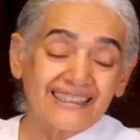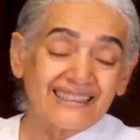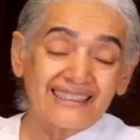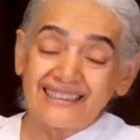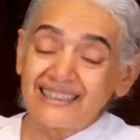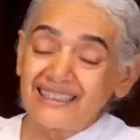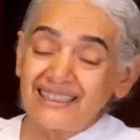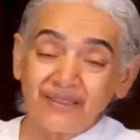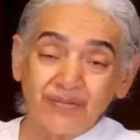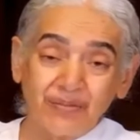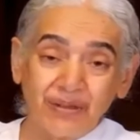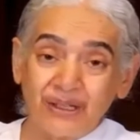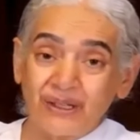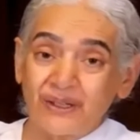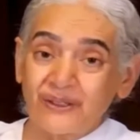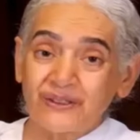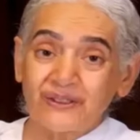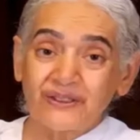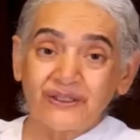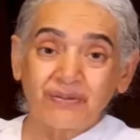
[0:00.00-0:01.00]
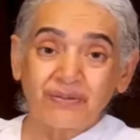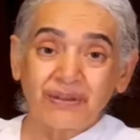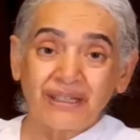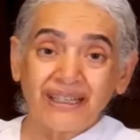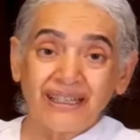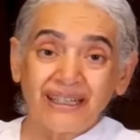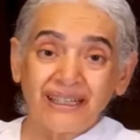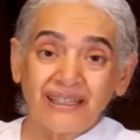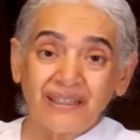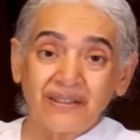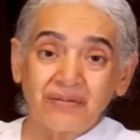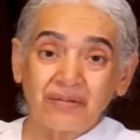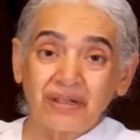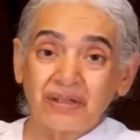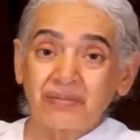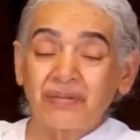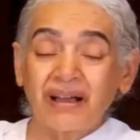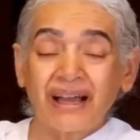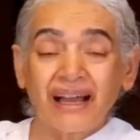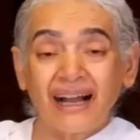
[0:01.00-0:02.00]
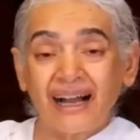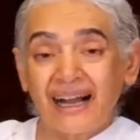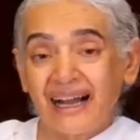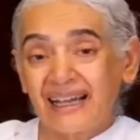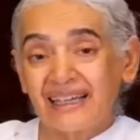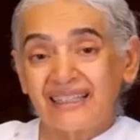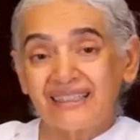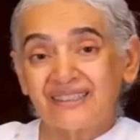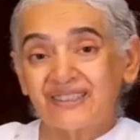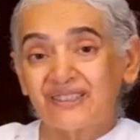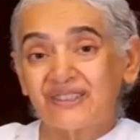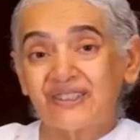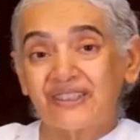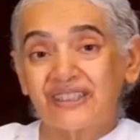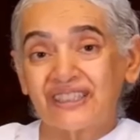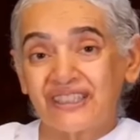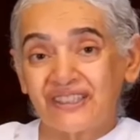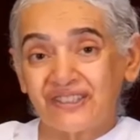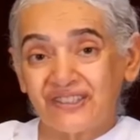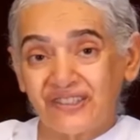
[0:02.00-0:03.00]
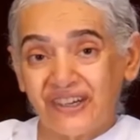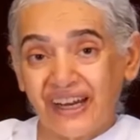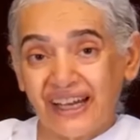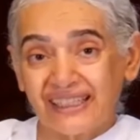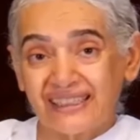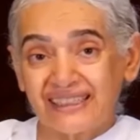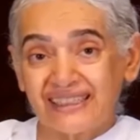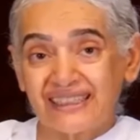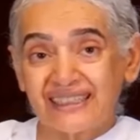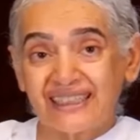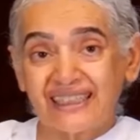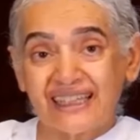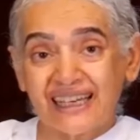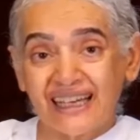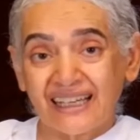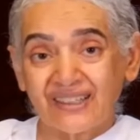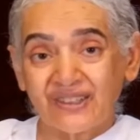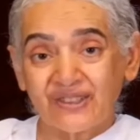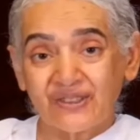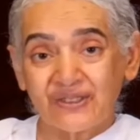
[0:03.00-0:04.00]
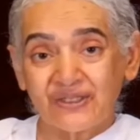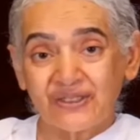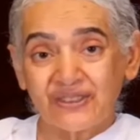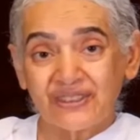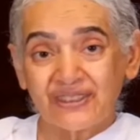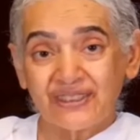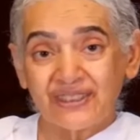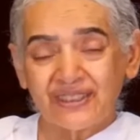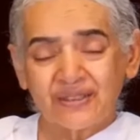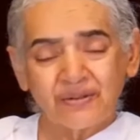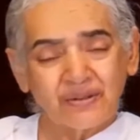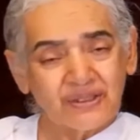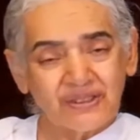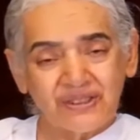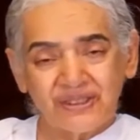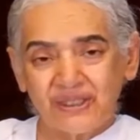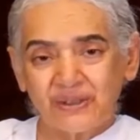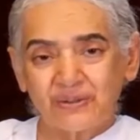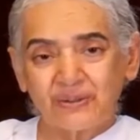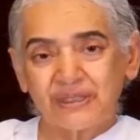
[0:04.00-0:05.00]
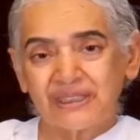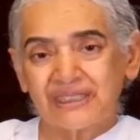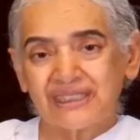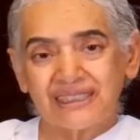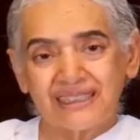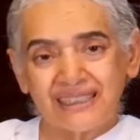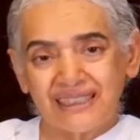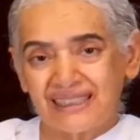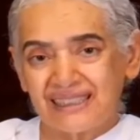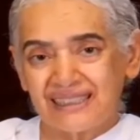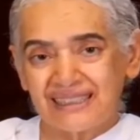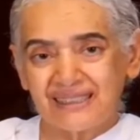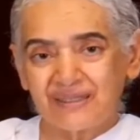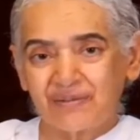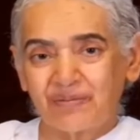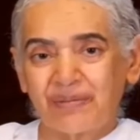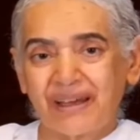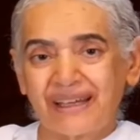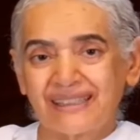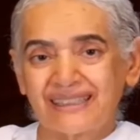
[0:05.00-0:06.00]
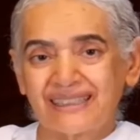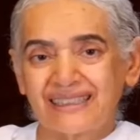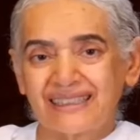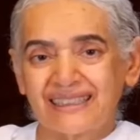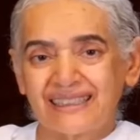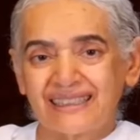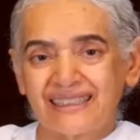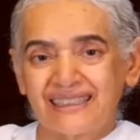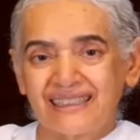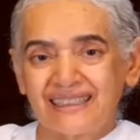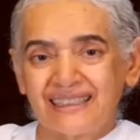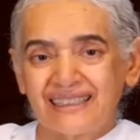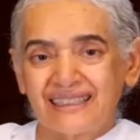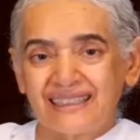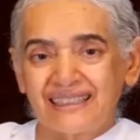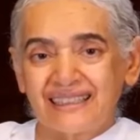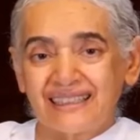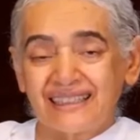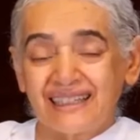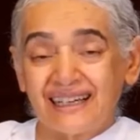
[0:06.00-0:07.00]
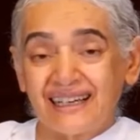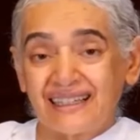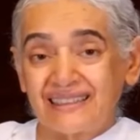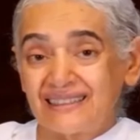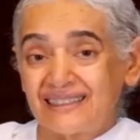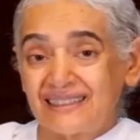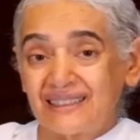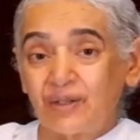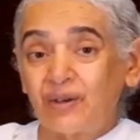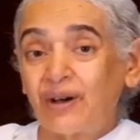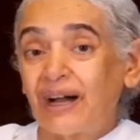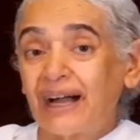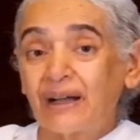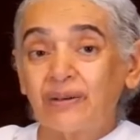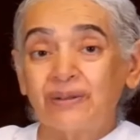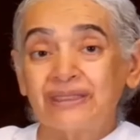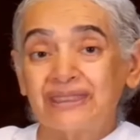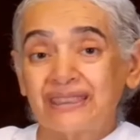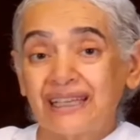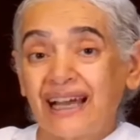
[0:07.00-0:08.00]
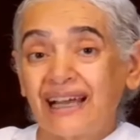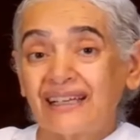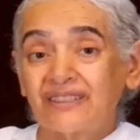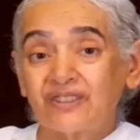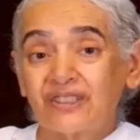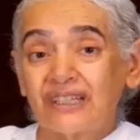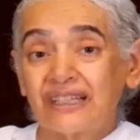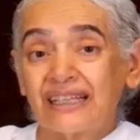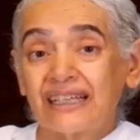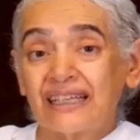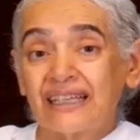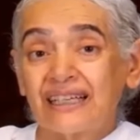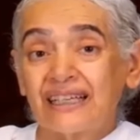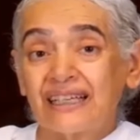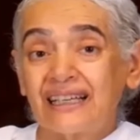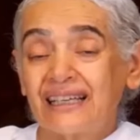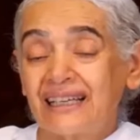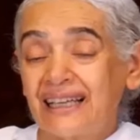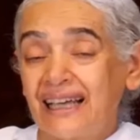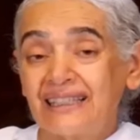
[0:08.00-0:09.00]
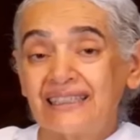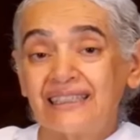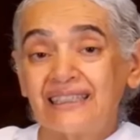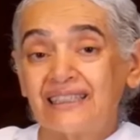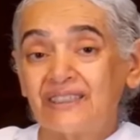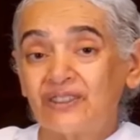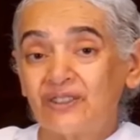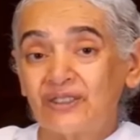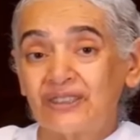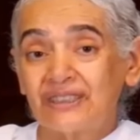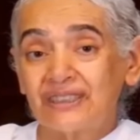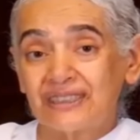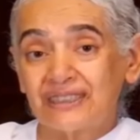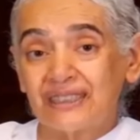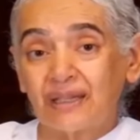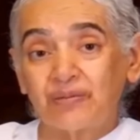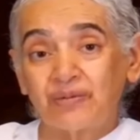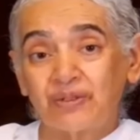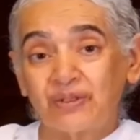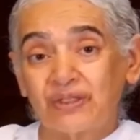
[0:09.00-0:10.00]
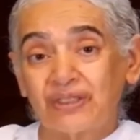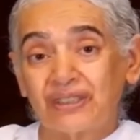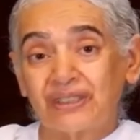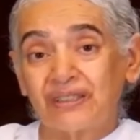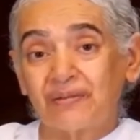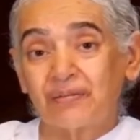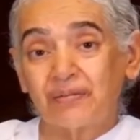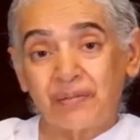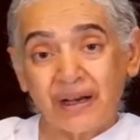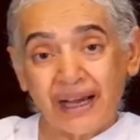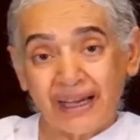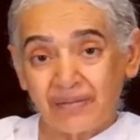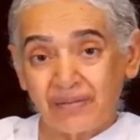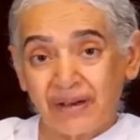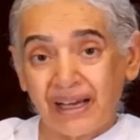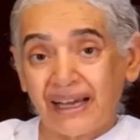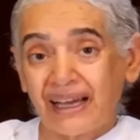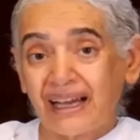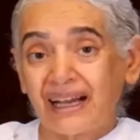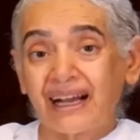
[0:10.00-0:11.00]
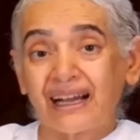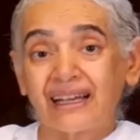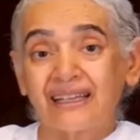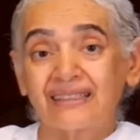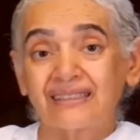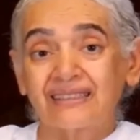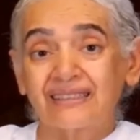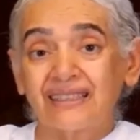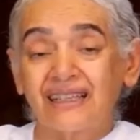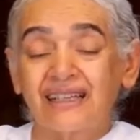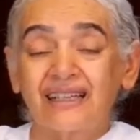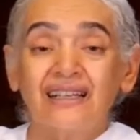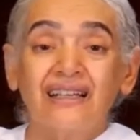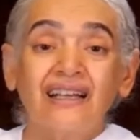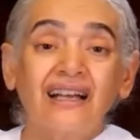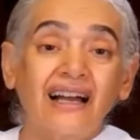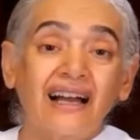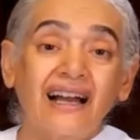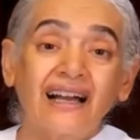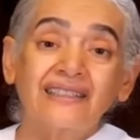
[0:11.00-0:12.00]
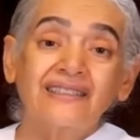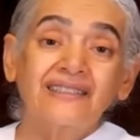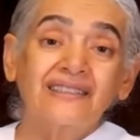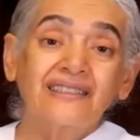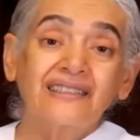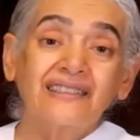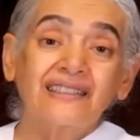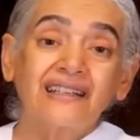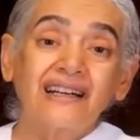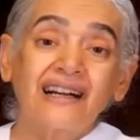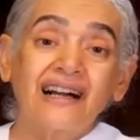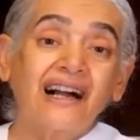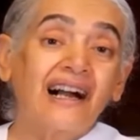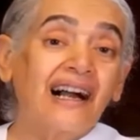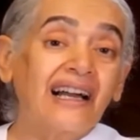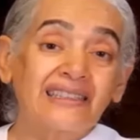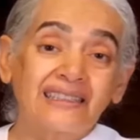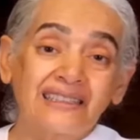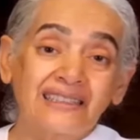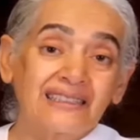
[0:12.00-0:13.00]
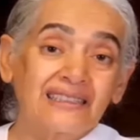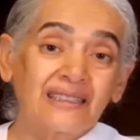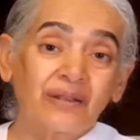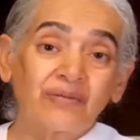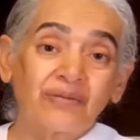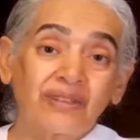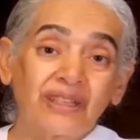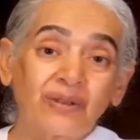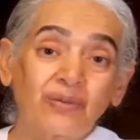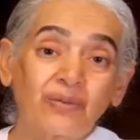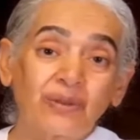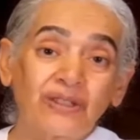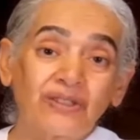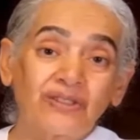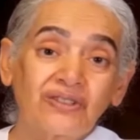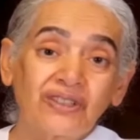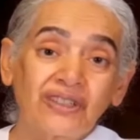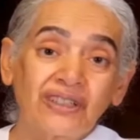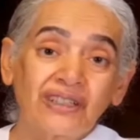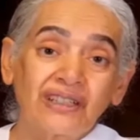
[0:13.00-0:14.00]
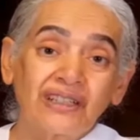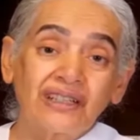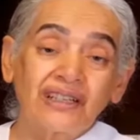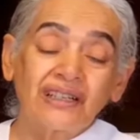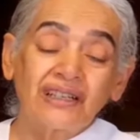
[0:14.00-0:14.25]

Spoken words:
It didn't belong to me, but my eyes got attracted and I thought, well, so what? It doesn't matter. And so I was actually led into deception by my eyes, and I did something which